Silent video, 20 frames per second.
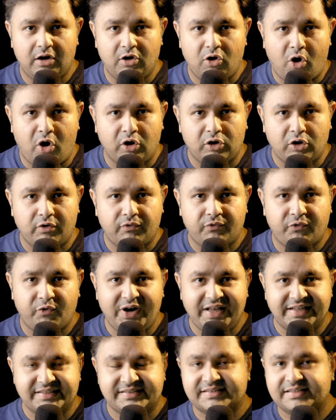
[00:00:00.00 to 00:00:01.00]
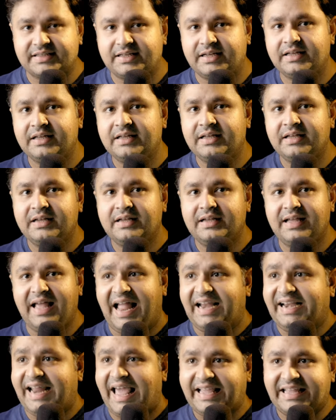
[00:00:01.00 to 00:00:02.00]
a lot of risk.
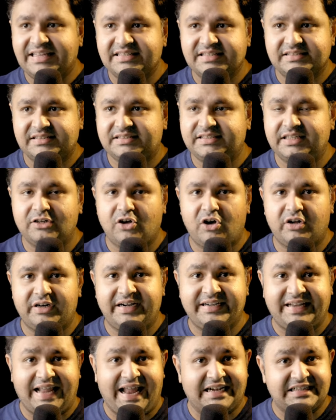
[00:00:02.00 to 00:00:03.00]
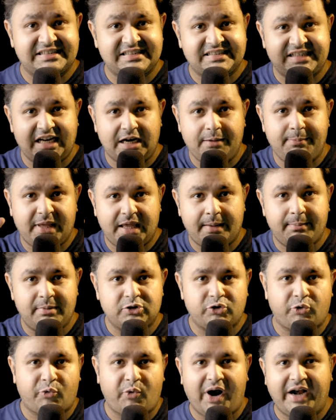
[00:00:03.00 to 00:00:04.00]
And I can just sit on it and still be able
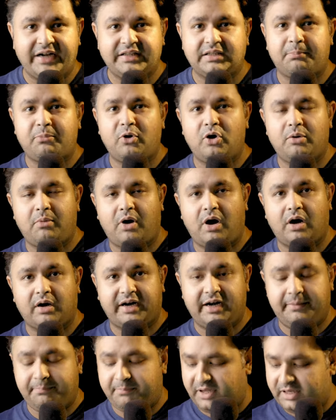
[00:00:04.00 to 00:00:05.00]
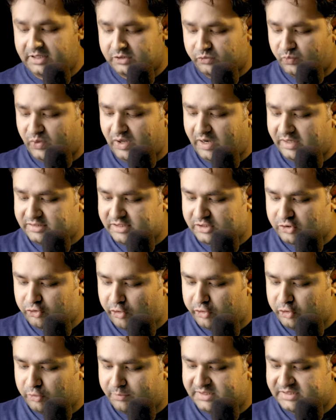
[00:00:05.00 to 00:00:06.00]
to ride the bull market because we are just
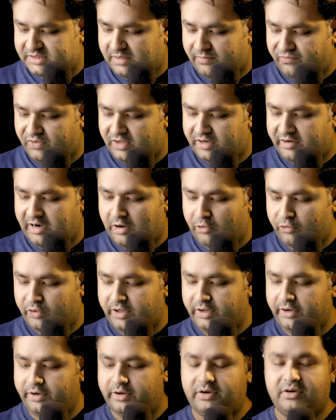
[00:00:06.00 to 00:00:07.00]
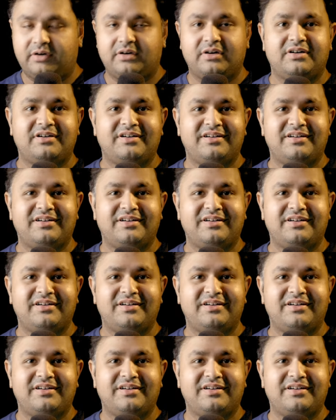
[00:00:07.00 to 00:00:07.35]
going to be somewhere around here.